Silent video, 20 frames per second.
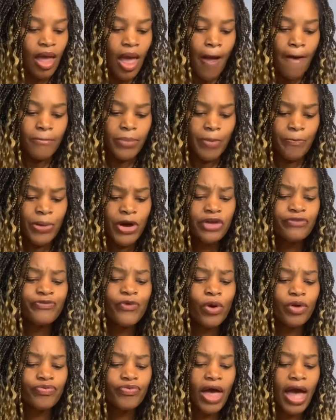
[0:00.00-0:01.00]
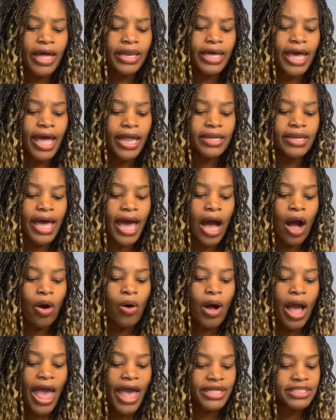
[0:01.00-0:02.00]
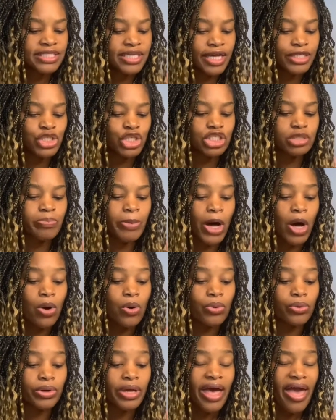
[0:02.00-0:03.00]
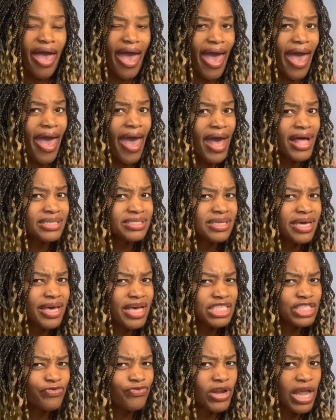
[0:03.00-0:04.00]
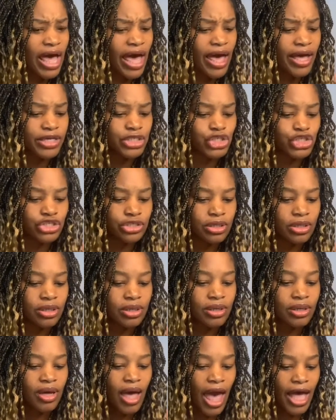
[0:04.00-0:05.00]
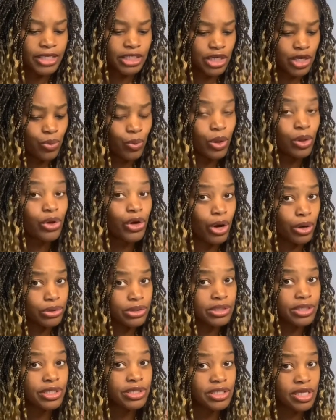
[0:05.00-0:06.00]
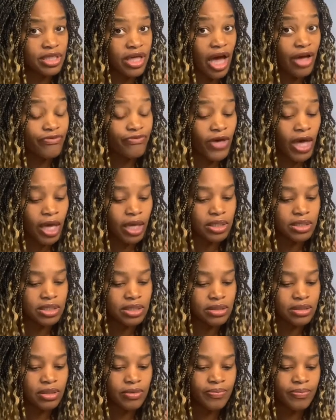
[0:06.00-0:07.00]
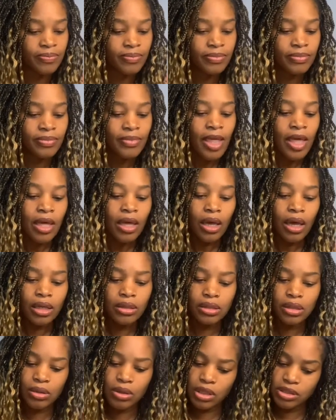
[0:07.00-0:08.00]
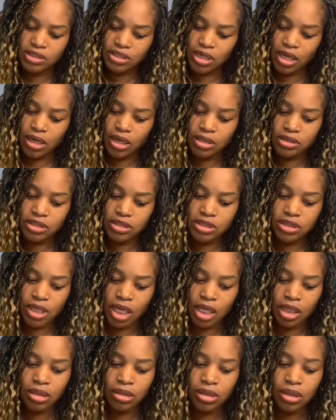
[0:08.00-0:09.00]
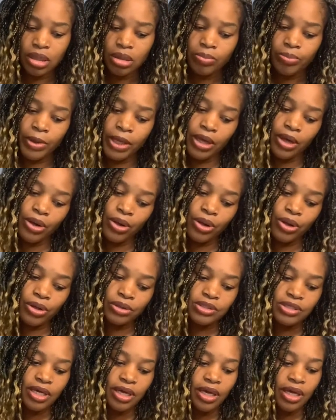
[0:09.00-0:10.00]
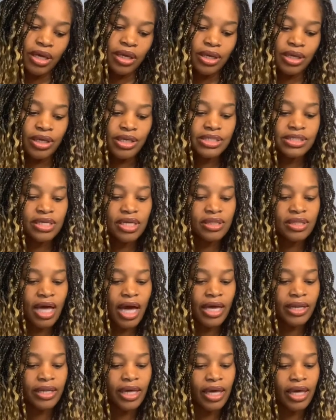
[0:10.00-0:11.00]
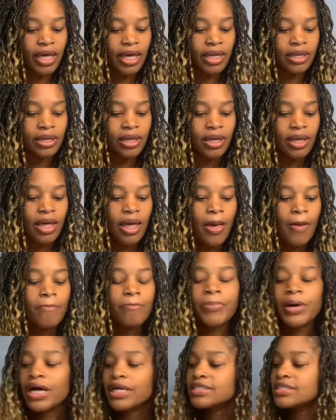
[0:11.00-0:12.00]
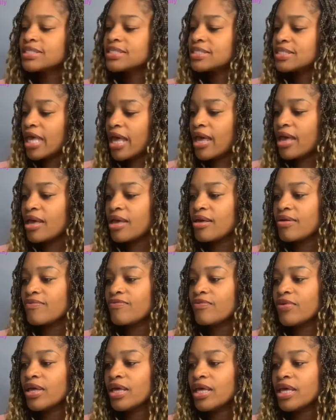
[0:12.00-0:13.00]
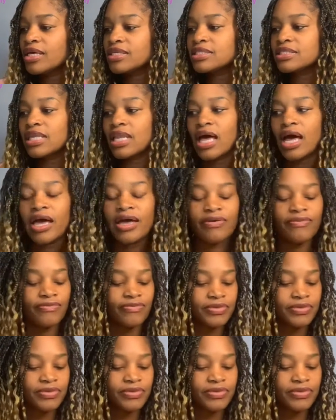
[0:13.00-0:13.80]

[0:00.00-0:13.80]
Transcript: But put forth thine hand now, and touch his bone and his flesh, and he will curse thee to thy face. And the Lord said unto Satan, behold, he is in thine hand, but save his life.